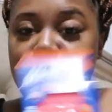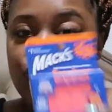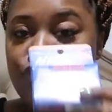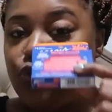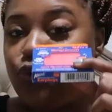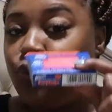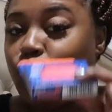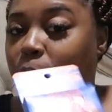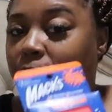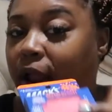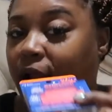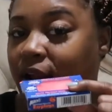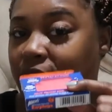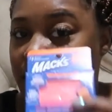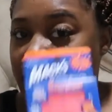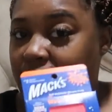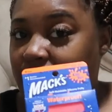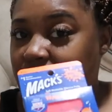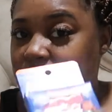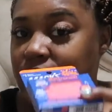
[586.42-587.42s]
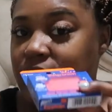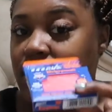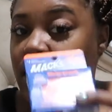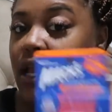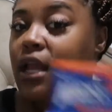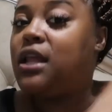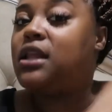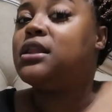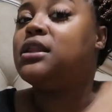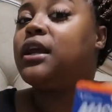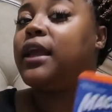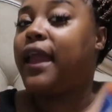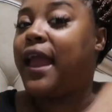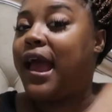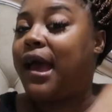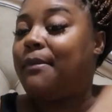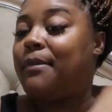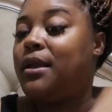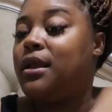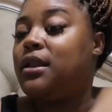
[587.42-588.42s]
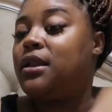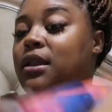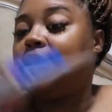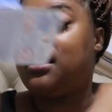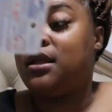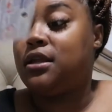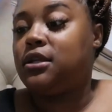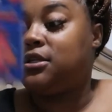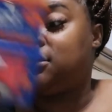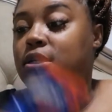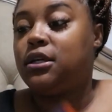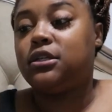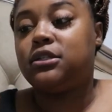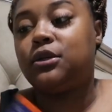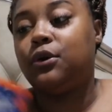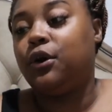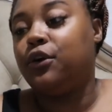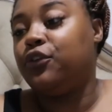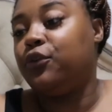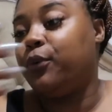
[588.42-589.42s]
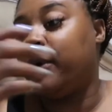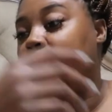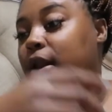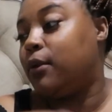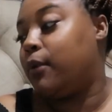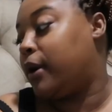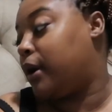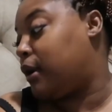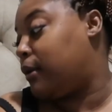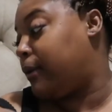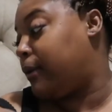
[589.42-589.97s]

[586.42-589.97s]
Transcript: to wear these in the cabin. There's no other way to work